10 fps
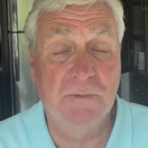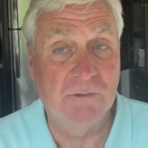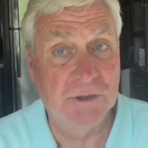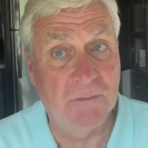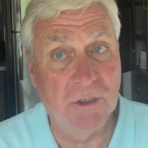
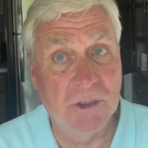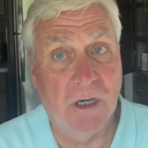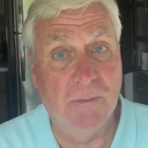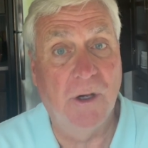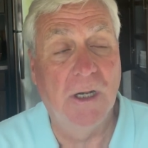which I'm going to
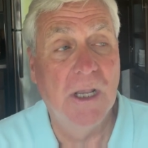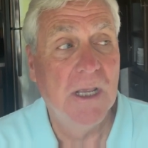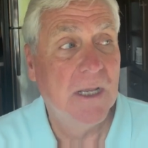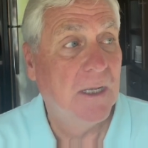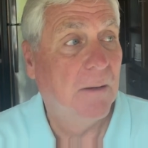talk about,
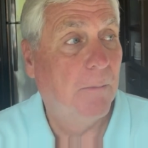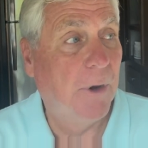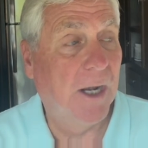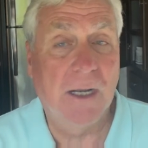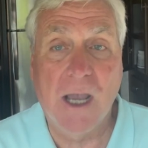
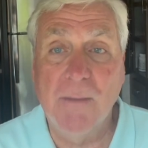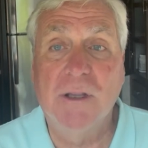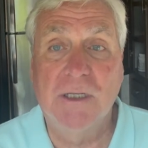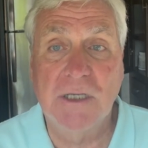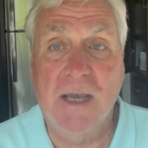but I'm on
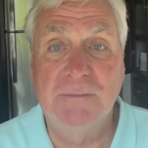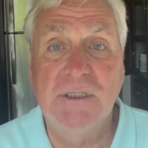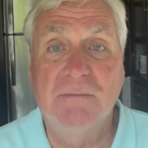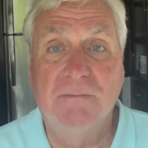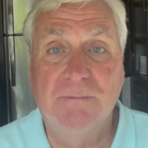the top team.